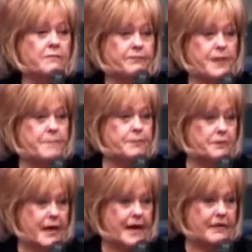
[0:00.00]
People
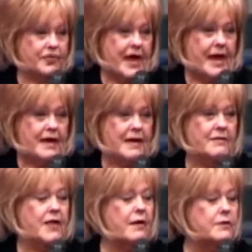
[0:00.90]
like that.
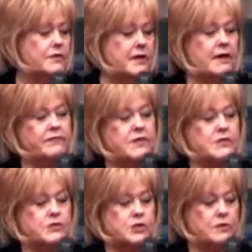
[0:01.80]
And I would tell
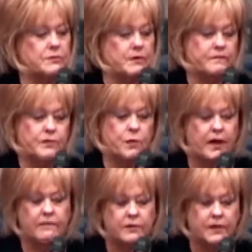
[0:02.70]
these children if you
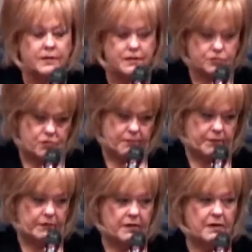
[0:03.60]
ever get in
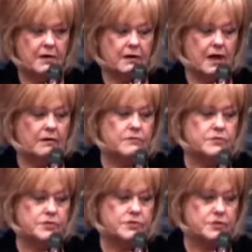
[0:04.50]
trouble, call on
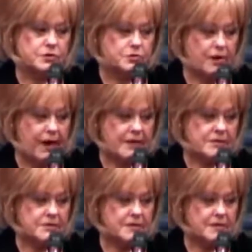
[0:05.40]
Jesus
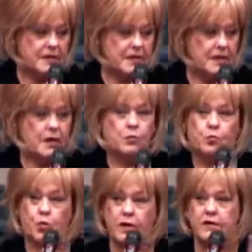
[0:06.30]
Christ.
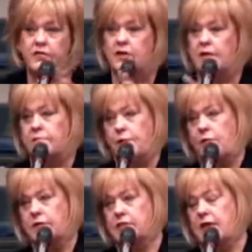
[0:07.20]
One of the little
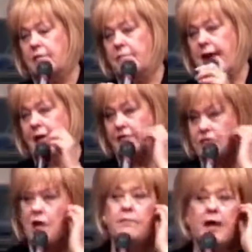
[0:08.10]
boys came back. These
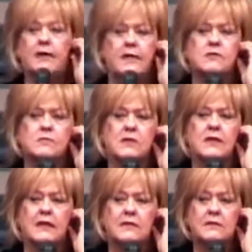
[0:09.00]
all my kids was
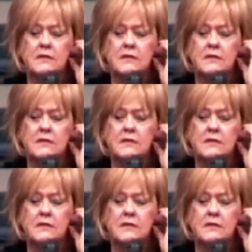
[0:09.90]
little.